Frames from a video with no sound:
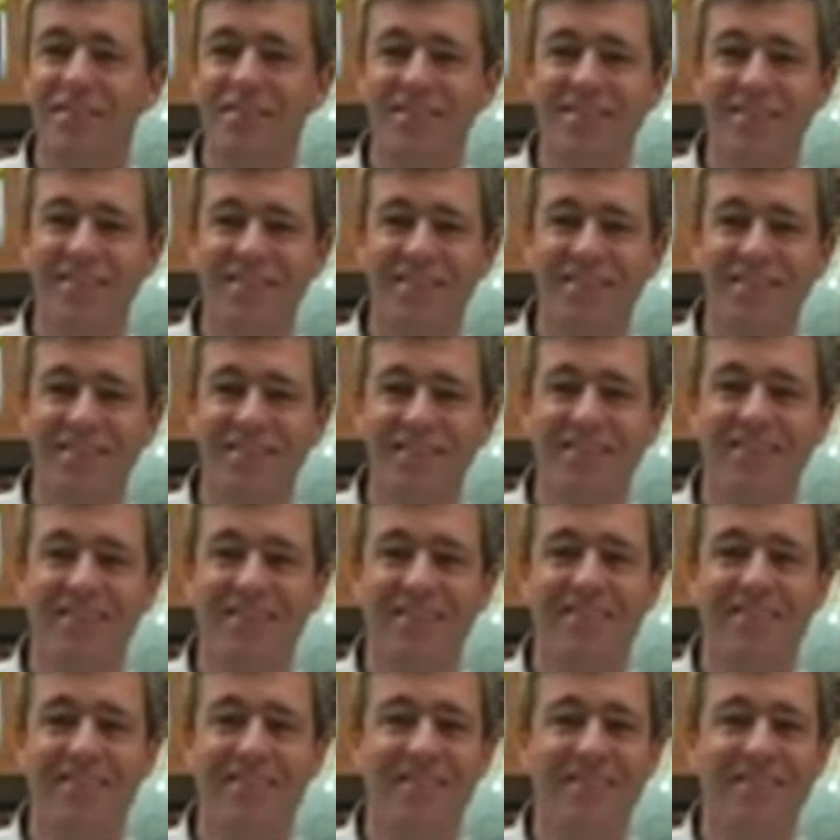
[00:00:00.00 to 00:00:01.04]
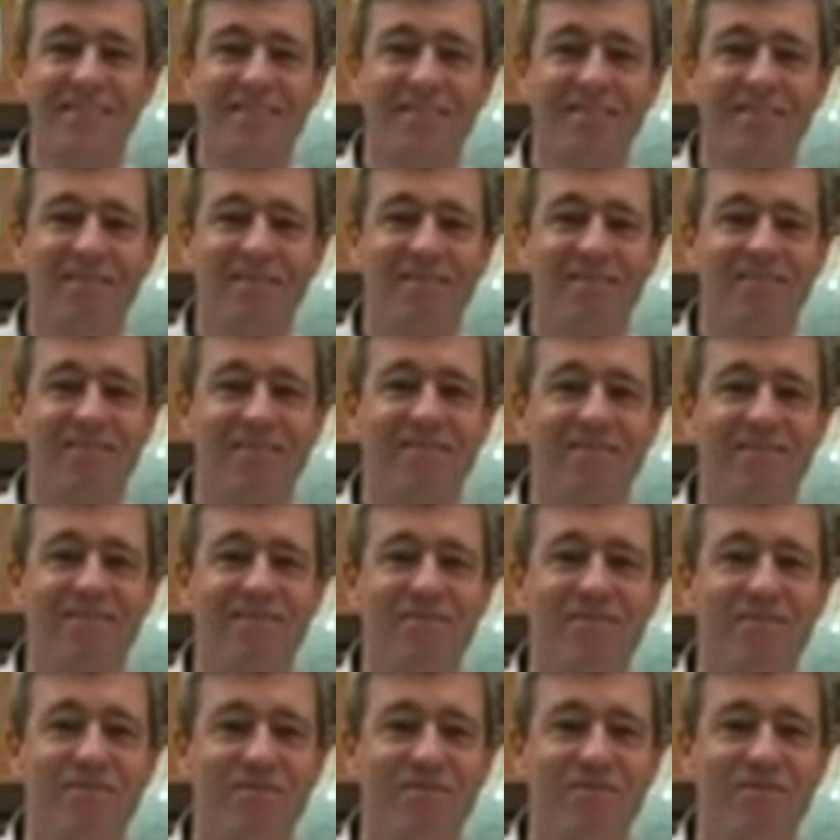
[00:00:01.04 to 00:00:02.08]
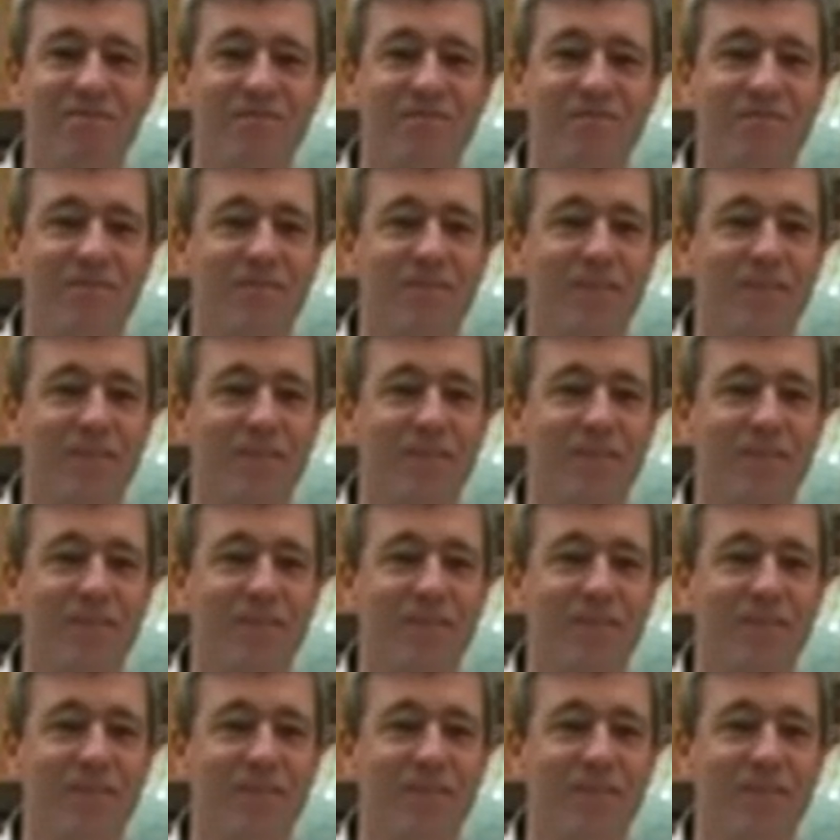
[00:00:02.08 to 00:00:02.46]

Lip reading: Nothing is said.